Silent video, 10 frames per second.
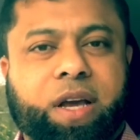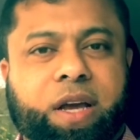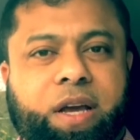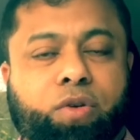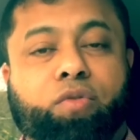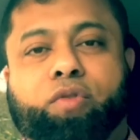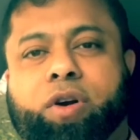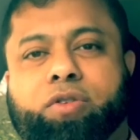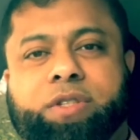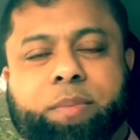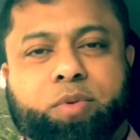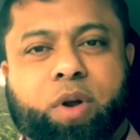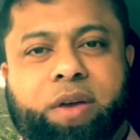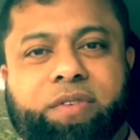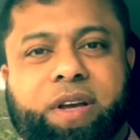uh, don't forget to
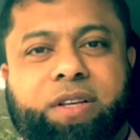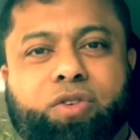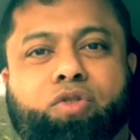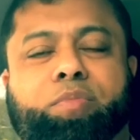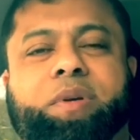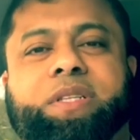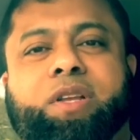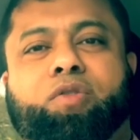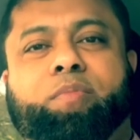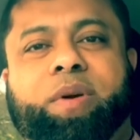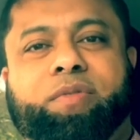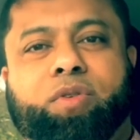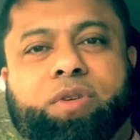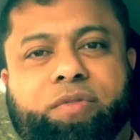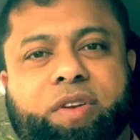subscribe so you don't miss any of my
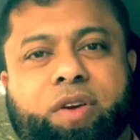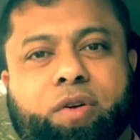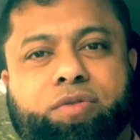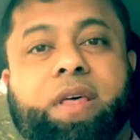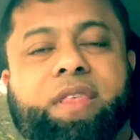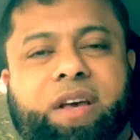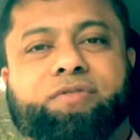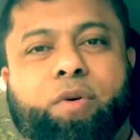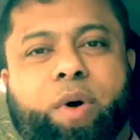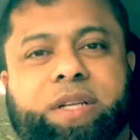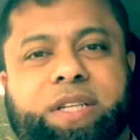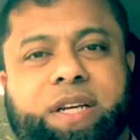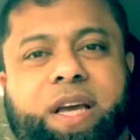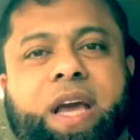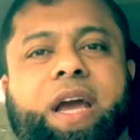future videos. Thanks for
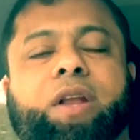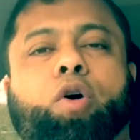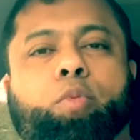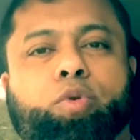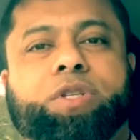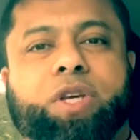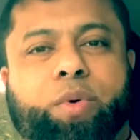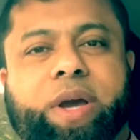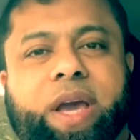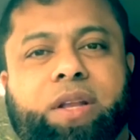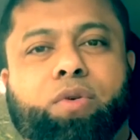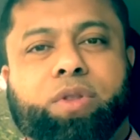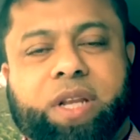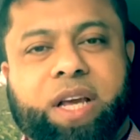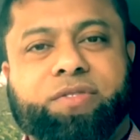watching and hope to see you again on
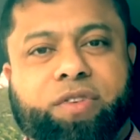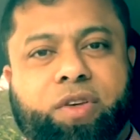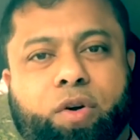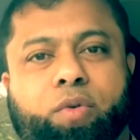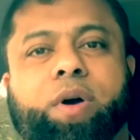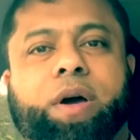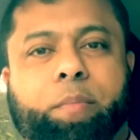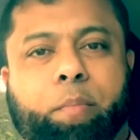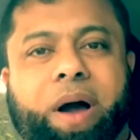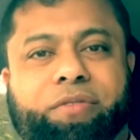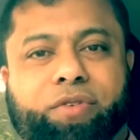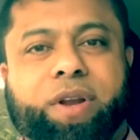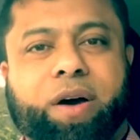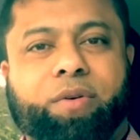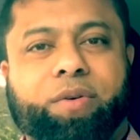the next video. Bye for
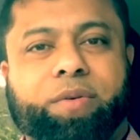now.